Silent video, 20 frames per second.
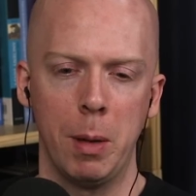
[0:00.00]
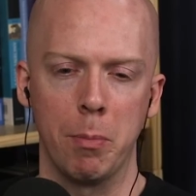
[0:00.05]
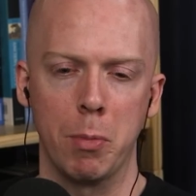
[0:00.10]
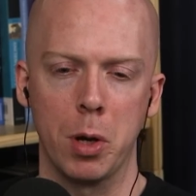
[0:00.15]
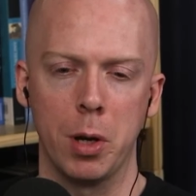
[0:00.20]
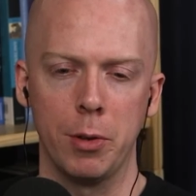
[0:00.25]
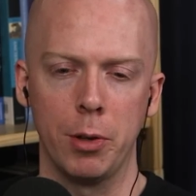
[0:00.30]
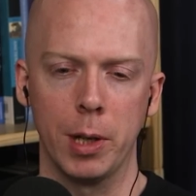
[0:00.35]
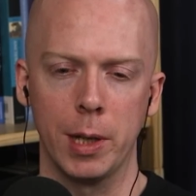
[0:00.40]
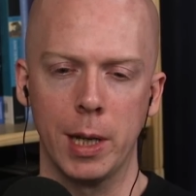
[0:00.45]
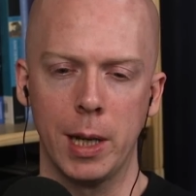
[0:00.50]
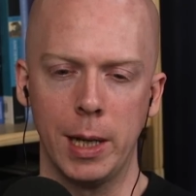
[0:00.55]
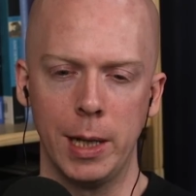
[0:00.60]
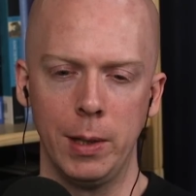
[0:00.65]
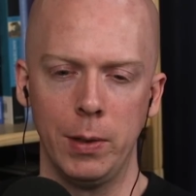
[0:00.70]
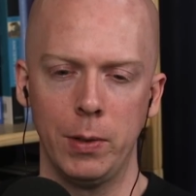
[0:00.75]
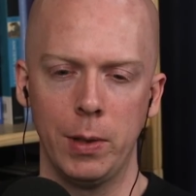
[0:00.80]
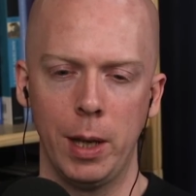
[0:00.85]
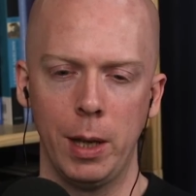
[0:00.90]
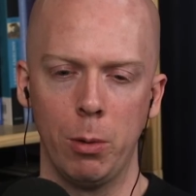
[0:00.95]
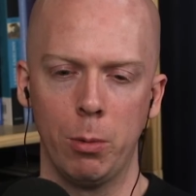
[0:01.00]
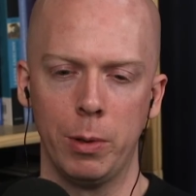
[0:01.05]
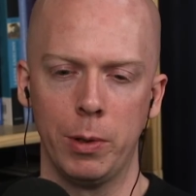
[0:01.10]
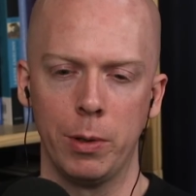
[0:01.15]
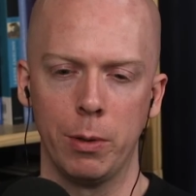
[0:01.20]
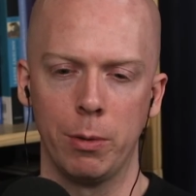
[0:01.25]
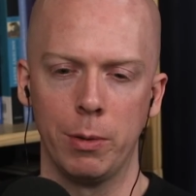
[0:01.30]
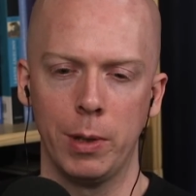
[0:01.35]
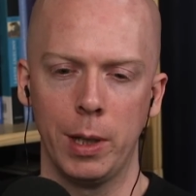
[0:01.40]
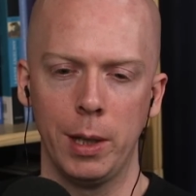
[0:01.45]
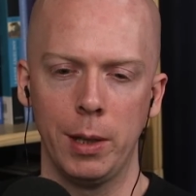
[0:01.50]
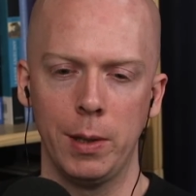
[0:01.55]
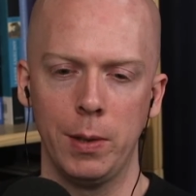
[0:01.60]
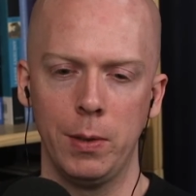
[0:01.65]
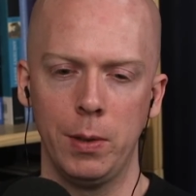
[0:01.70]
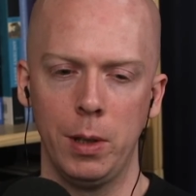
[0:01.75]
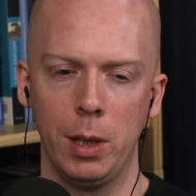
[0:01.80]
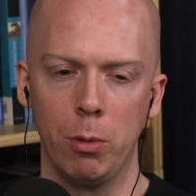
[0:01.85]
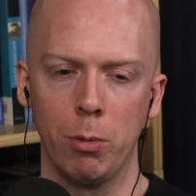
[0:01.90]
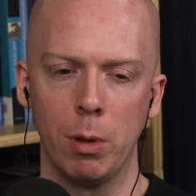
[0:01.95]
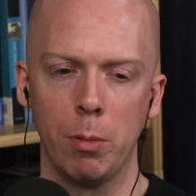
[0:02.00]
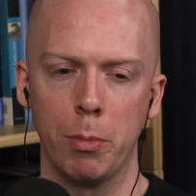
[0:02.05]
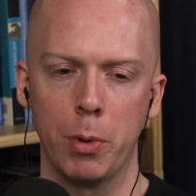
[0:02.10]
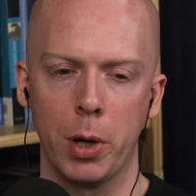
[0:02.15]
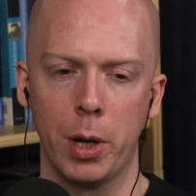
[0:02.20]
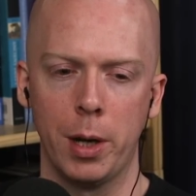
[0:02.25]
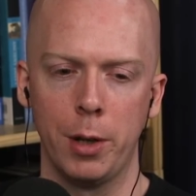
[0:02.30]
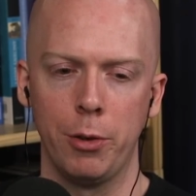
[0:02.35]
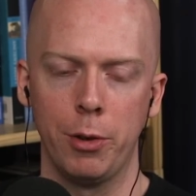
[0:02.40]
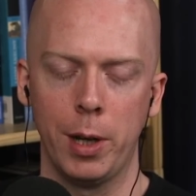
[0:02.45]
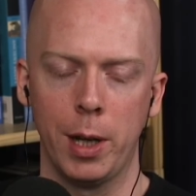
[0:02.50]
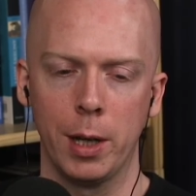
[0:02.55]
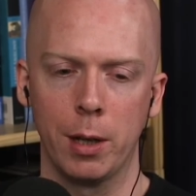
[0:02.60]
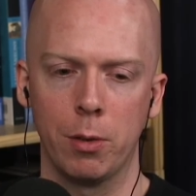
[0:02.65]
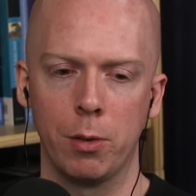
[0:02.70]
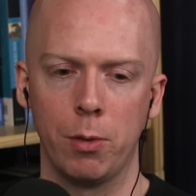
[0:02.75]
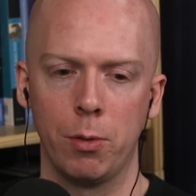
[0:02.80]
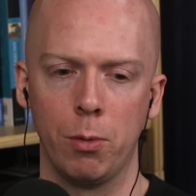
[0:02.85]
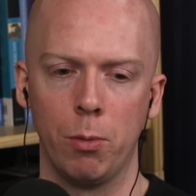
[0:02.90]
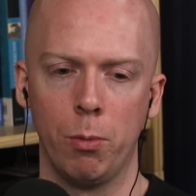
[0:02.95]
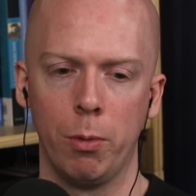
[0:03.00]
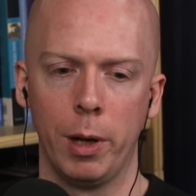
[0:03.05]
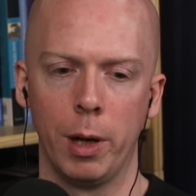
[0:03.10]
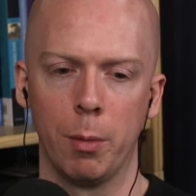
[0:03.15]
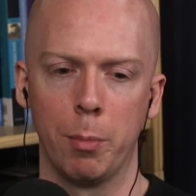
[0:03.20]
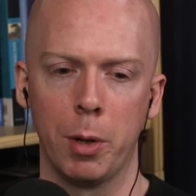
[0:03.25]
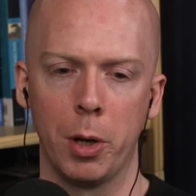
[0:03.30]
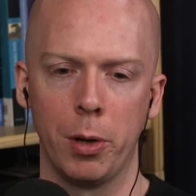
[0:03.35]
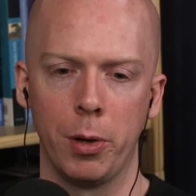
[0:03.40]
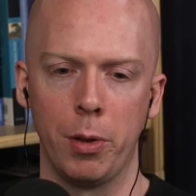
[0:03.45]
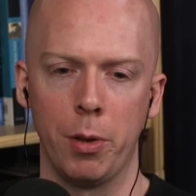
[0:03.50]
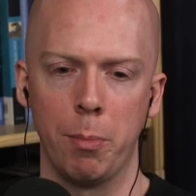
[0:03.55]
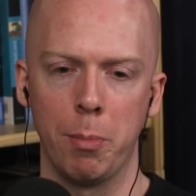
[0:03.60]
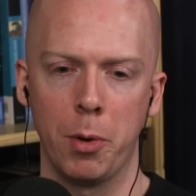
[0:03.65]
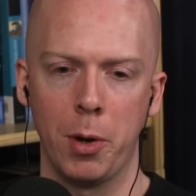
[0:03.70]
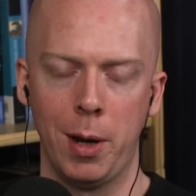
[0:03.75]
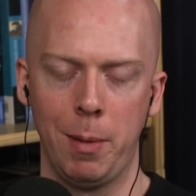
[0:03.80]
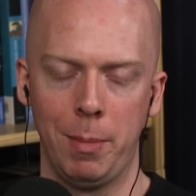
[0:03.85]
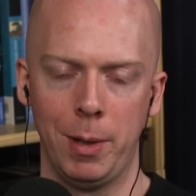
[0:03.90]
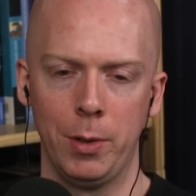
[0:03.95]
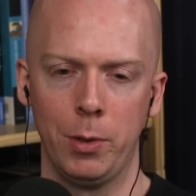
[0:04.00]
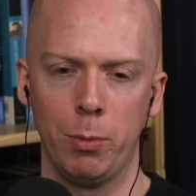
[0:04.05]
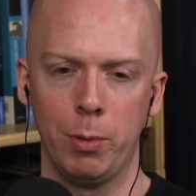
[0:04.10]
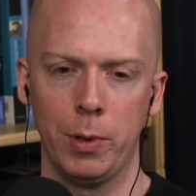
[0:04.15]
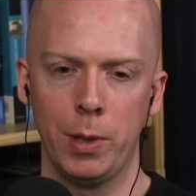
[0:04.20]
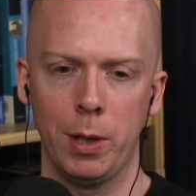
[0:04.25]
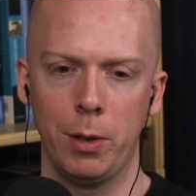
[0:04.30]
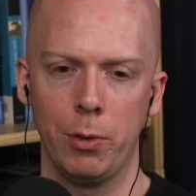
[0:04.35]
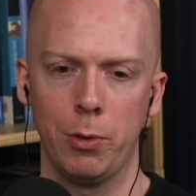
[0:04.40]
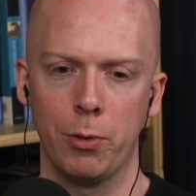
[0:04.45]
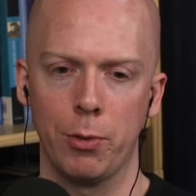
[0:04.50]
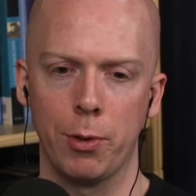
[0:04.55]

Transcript: at Project Hindsight was there was like this secret project where part of the premise was that